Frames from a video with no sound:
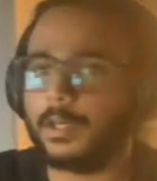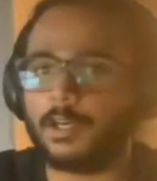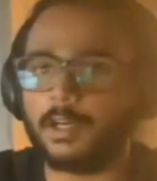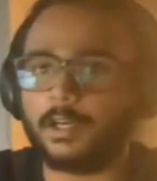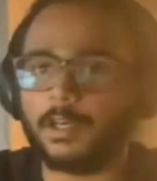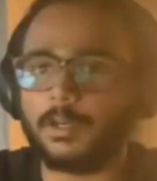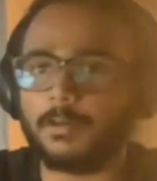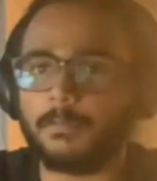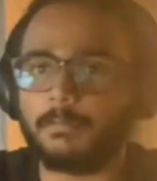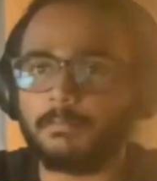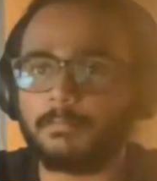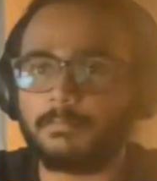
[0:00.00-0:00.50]

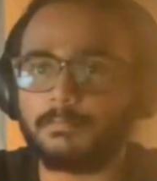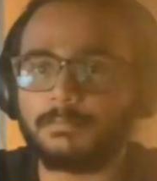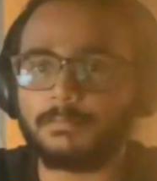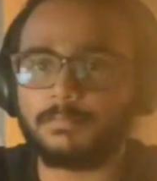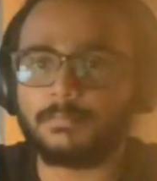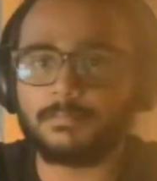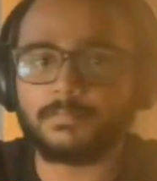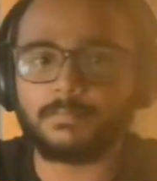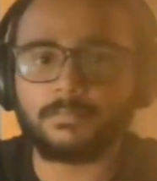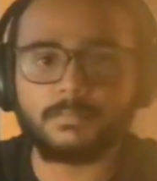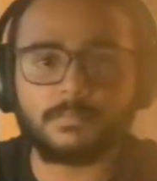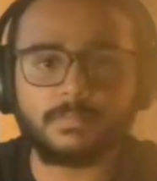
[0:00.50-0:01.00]
Um,
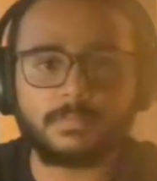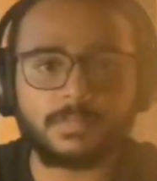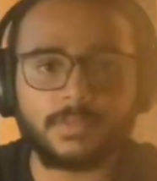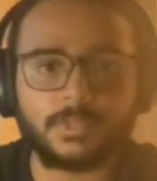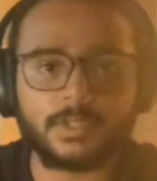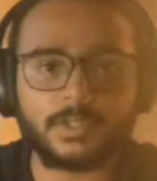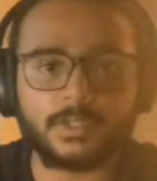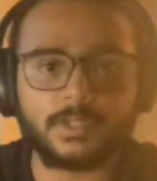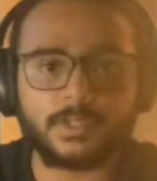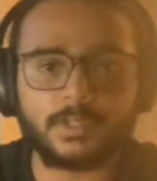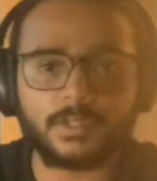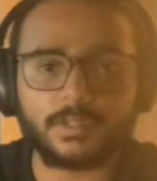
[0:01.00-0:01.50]

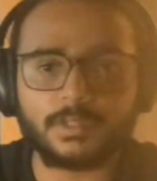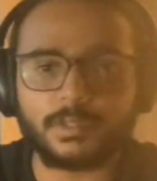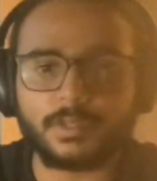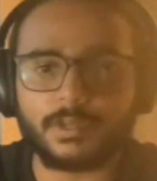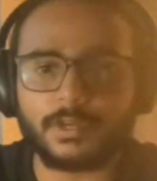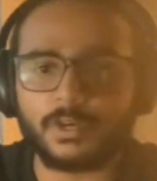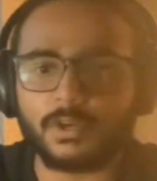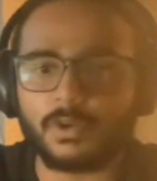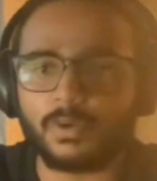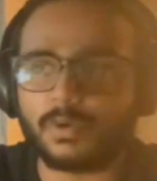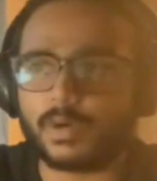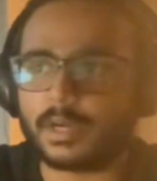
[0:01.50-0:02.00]

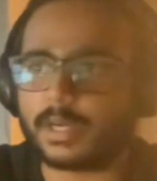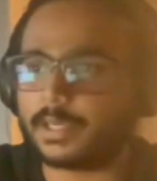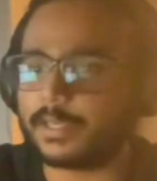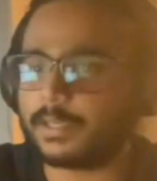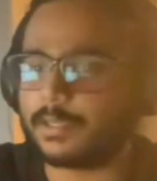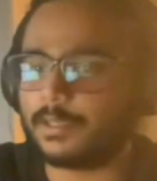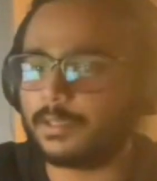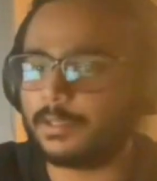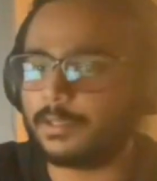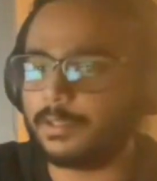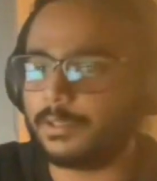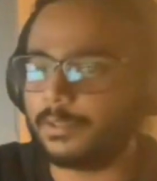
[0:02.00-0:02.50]
no, I
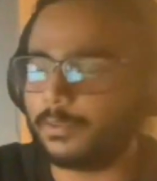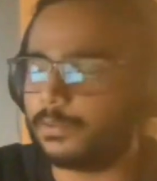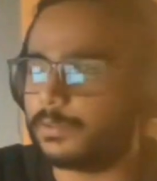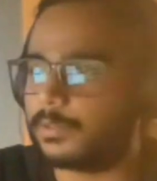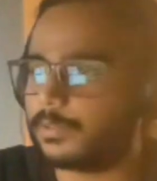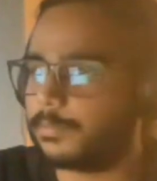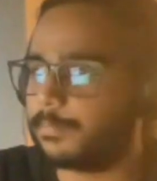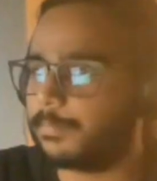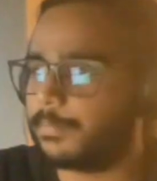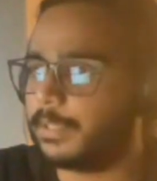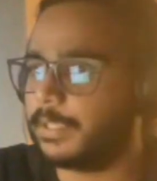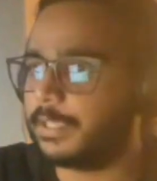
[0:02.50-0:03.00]

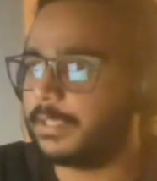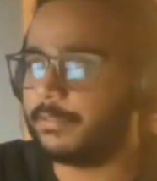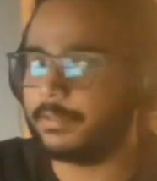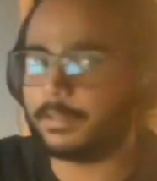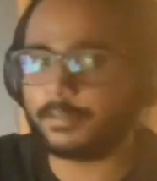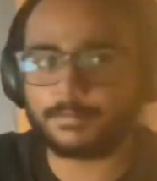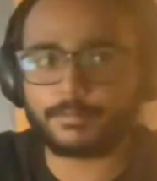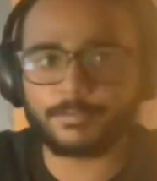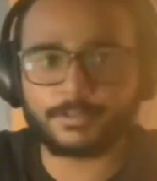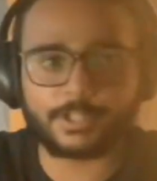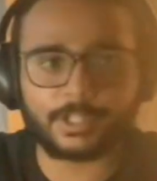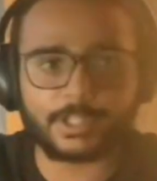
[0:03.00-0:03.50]
don't
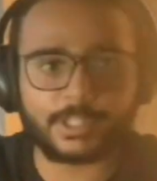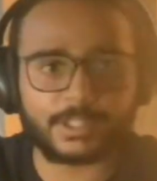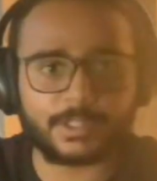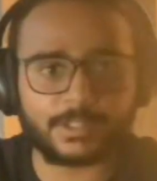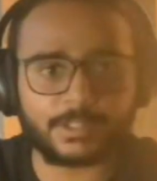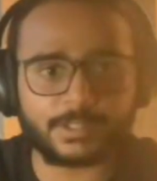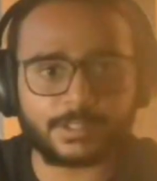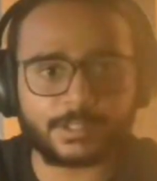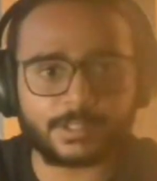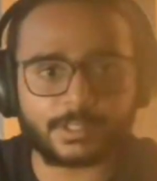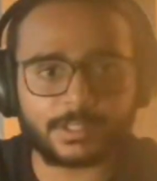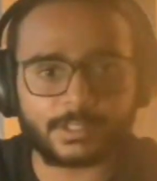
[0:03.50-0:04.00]
believe I've
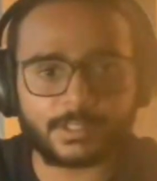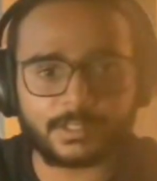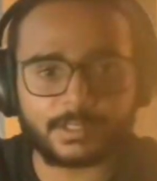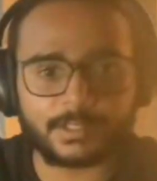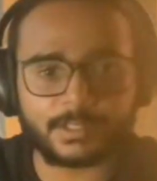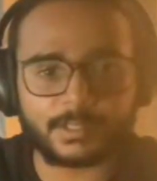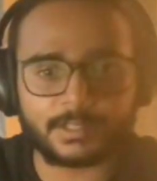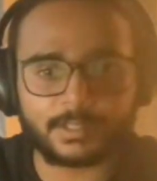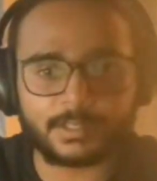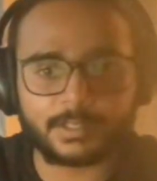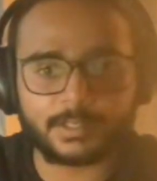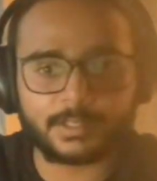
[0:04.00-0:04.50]
changed
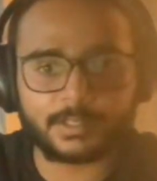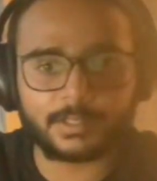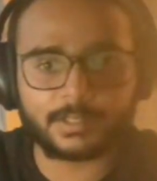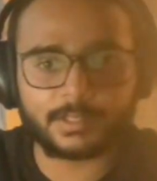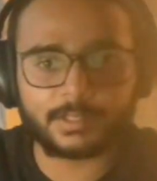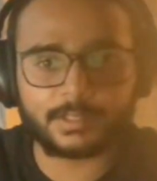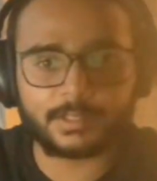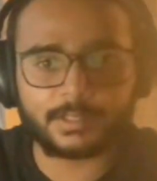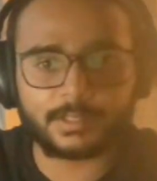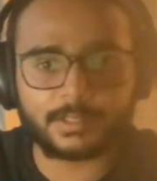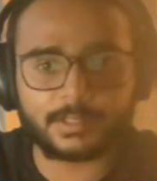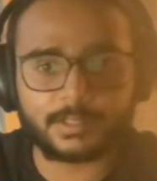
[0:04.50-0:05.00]

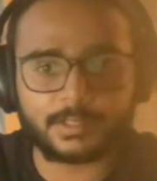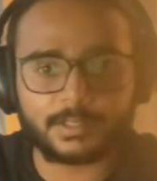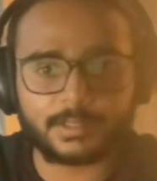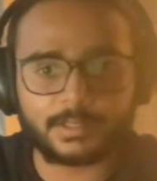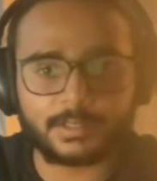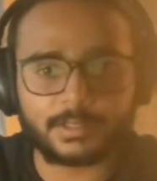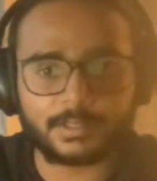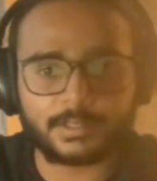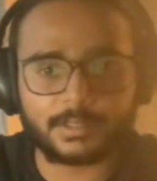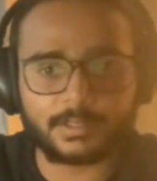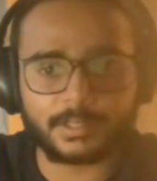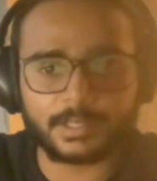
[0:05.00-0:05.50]

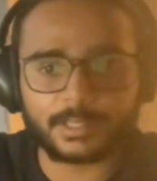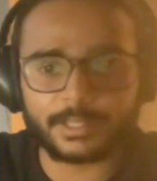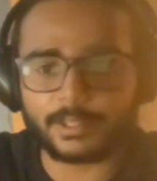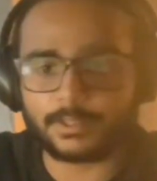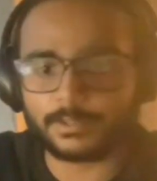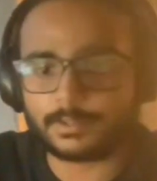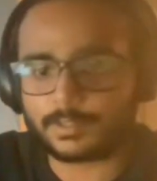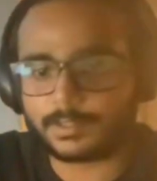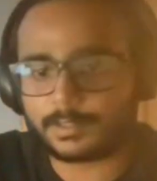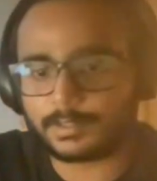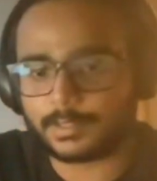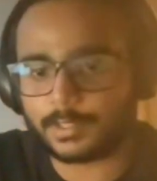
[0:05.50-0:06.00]
the
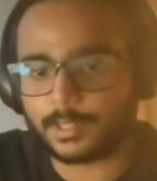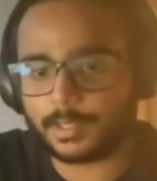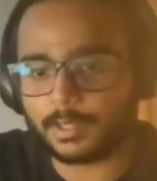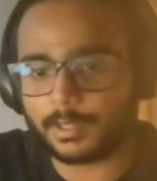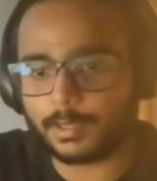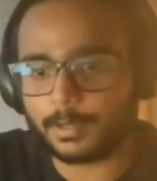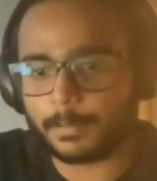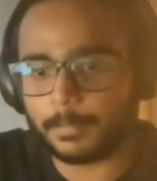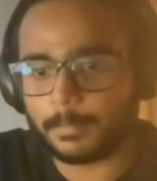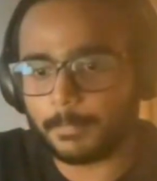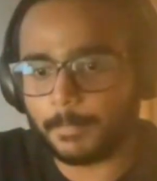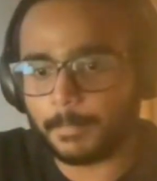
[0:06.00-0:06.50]
layout.
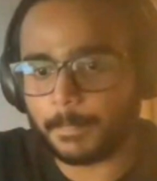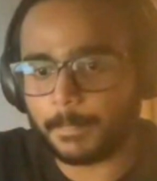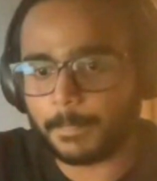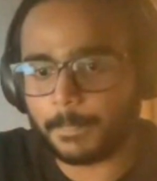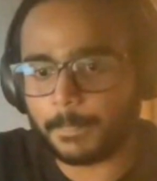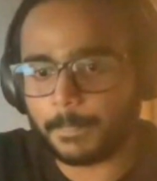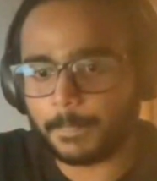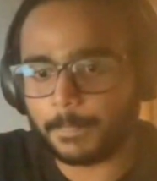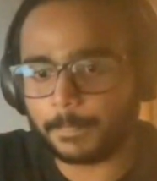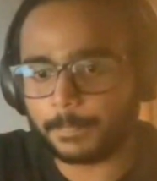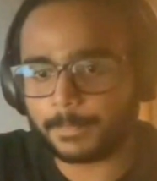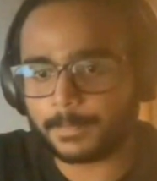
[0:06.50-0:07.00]
Um,
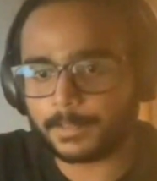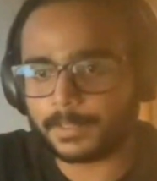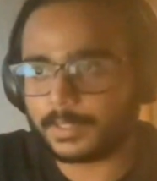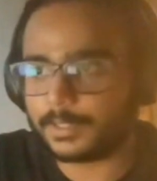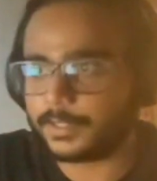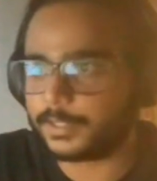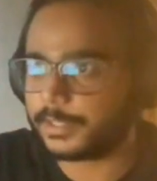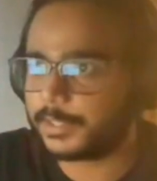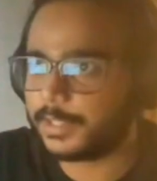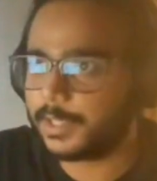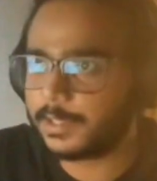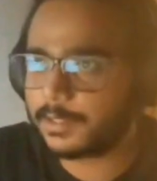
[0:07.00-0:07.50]

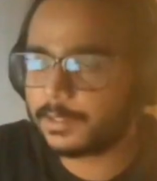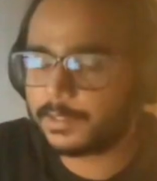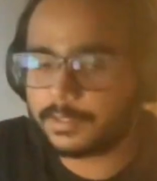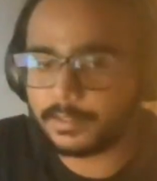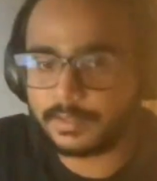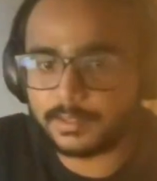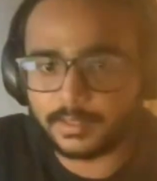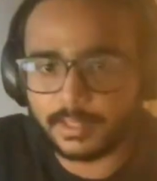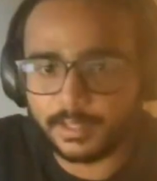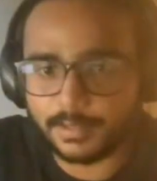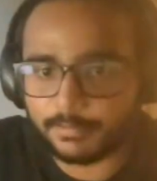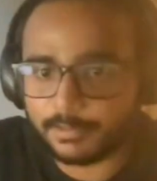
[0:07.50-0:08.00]
Siddharth,
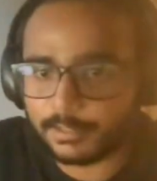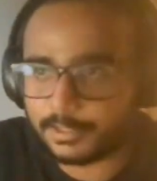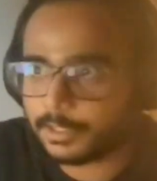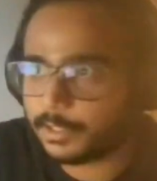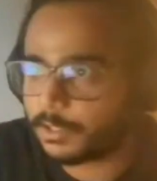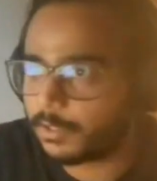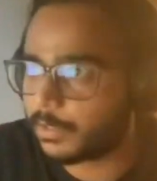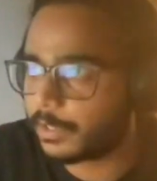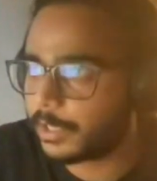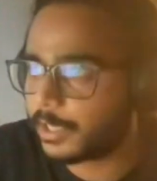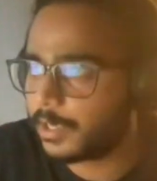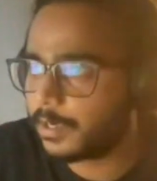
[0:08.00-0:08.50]
is
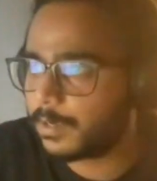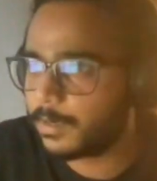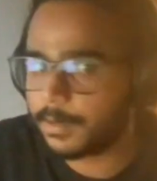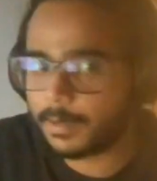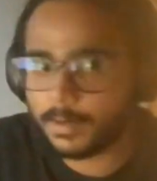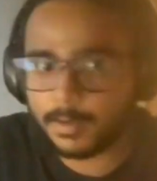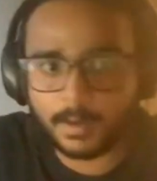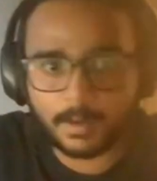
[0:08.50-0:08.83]
everything okay?